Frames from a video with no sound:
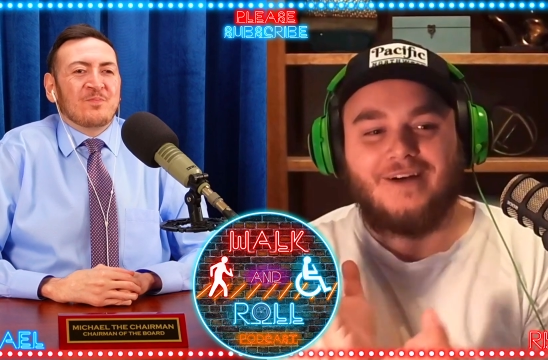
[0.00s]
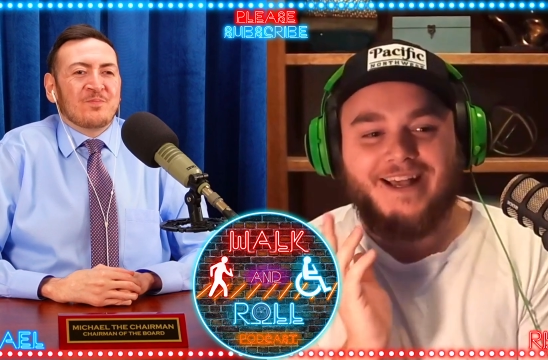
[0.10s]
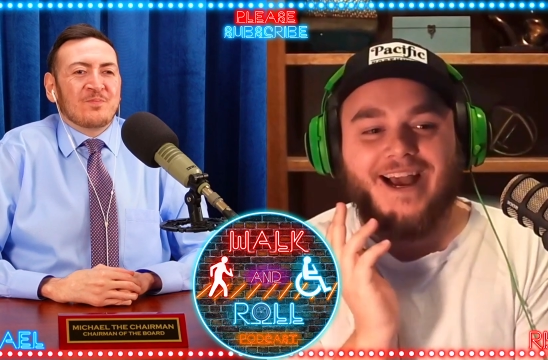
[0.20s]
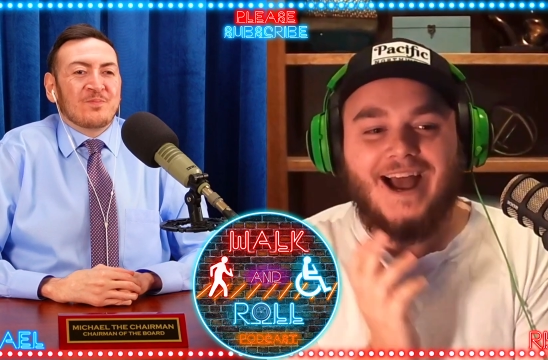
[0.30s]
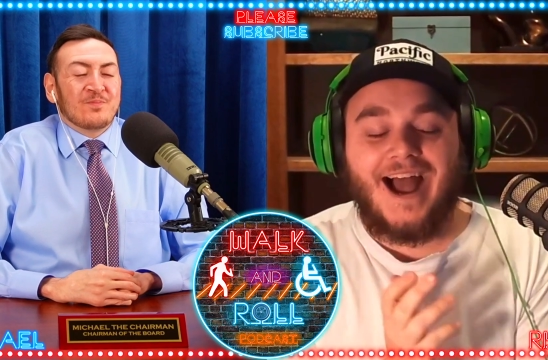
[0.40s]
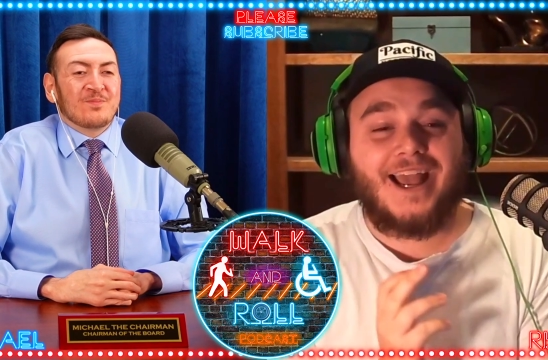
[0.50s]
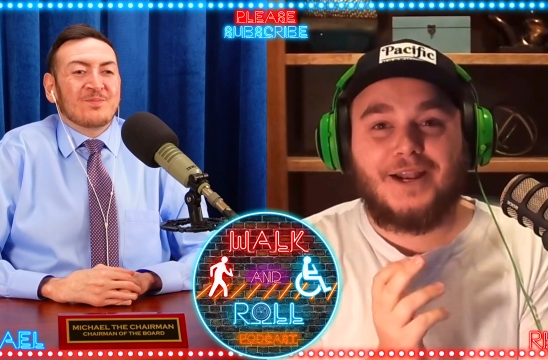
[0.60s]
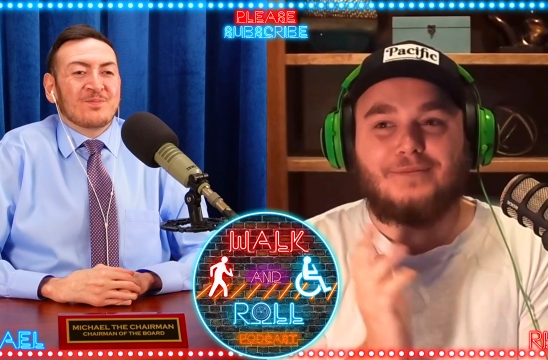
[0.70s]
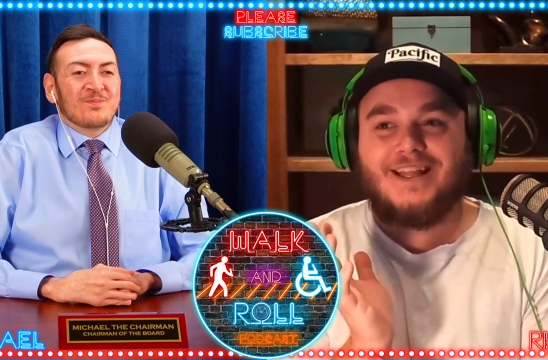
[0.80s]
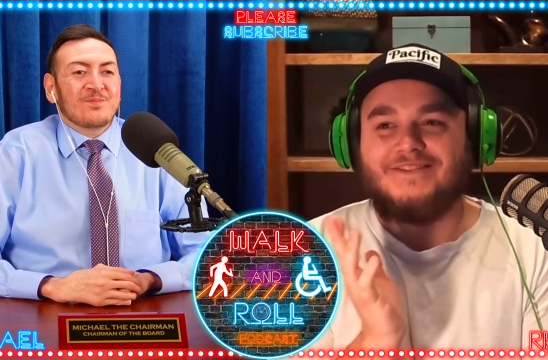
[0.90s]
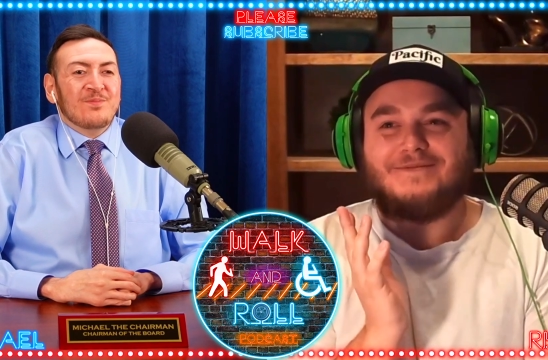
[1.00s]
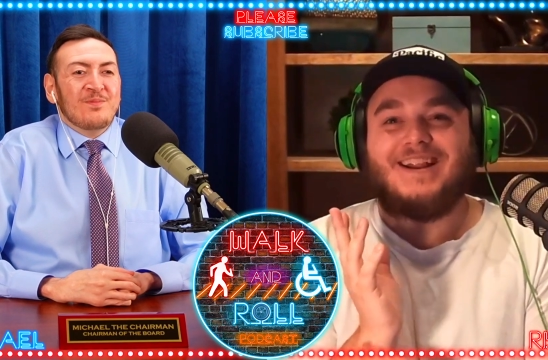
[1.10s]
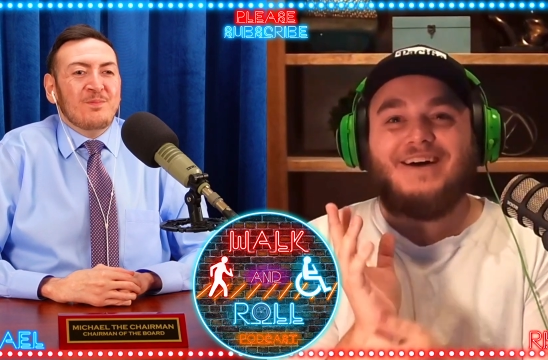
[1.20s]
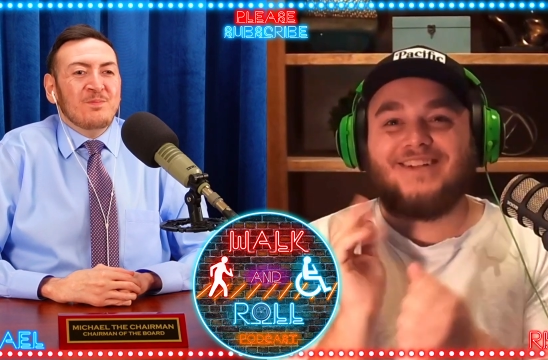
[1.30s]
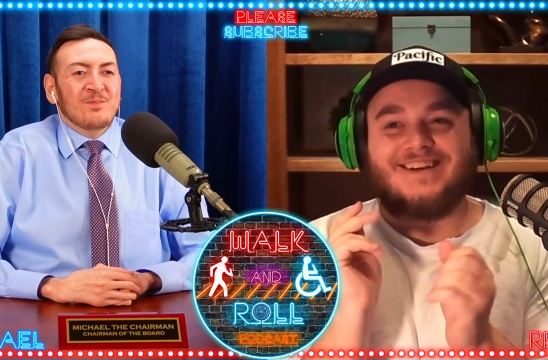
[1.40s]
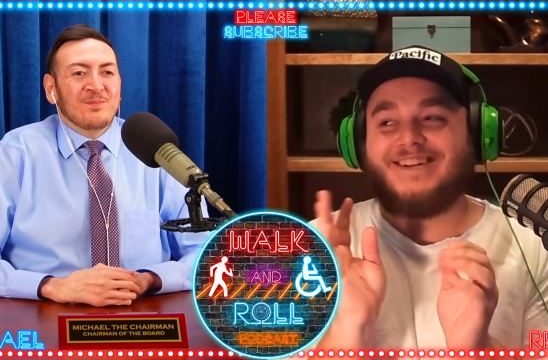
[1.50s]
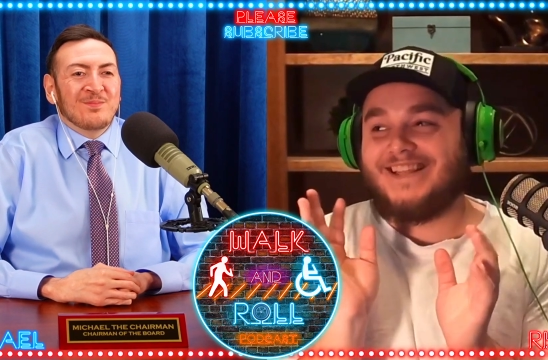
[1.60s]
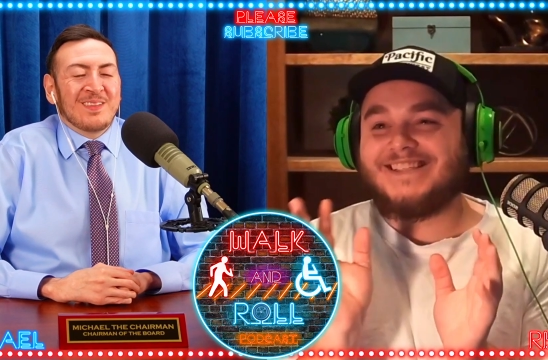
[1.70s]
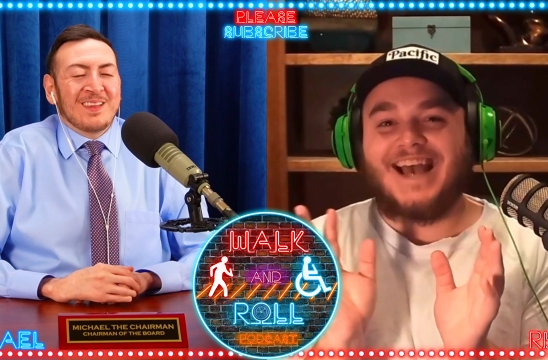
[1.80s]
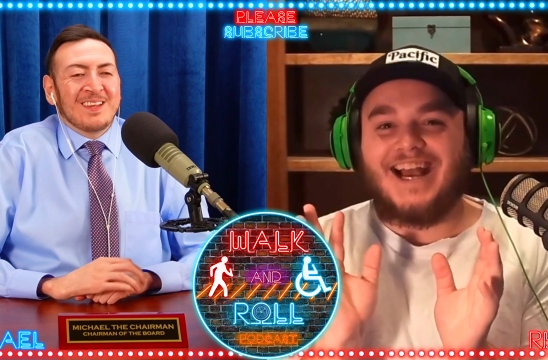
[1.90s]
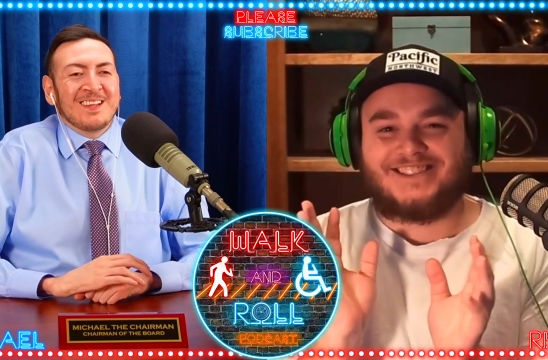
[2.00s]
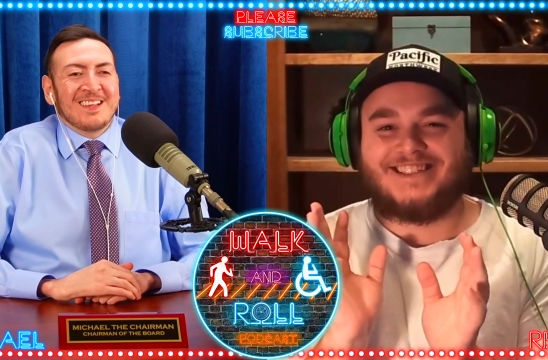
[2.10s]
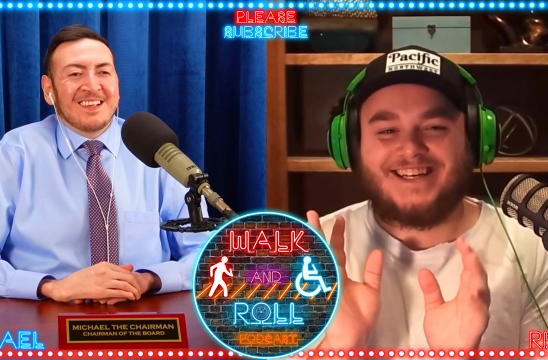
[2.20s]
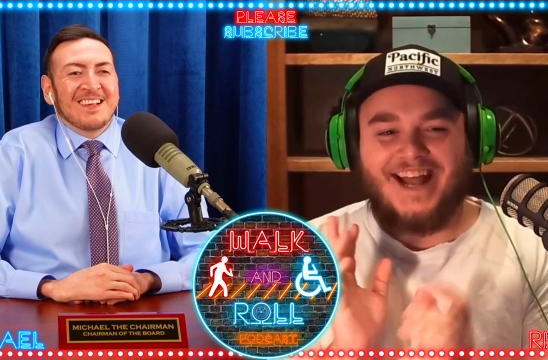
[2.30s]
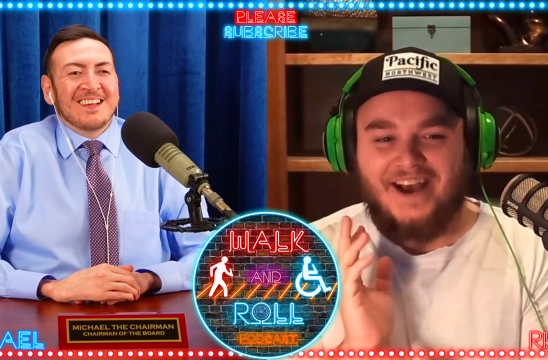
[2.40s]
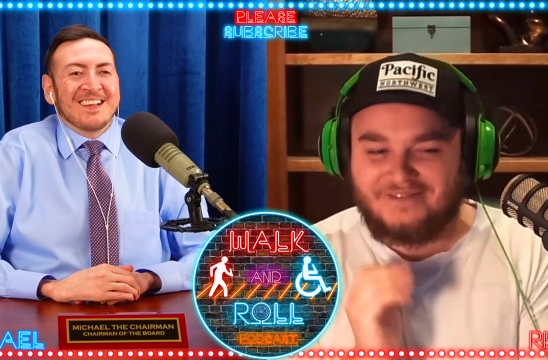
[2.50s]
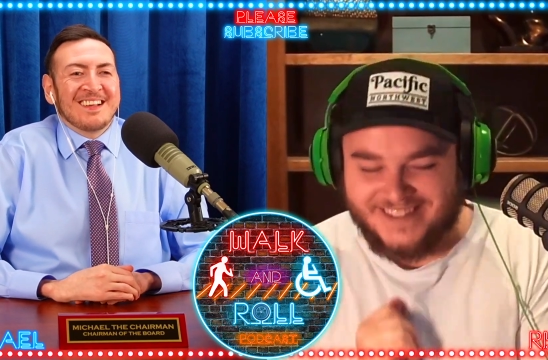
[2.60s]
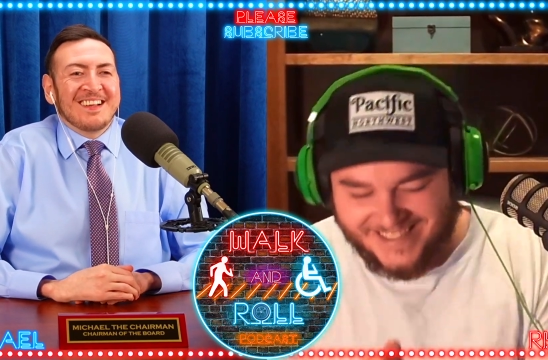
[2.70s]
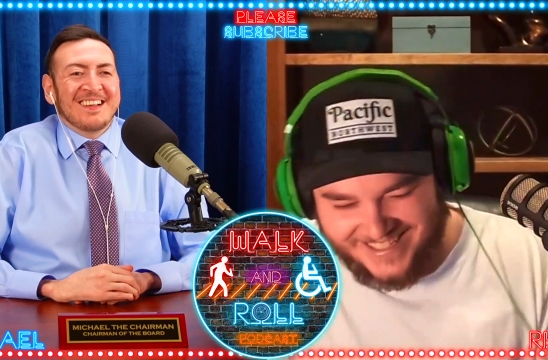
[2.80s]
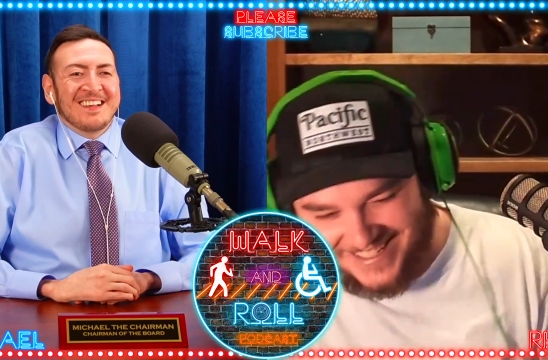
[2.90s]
Speaker 1: like, I couldn't believe it, but I'm like, this actually could happen.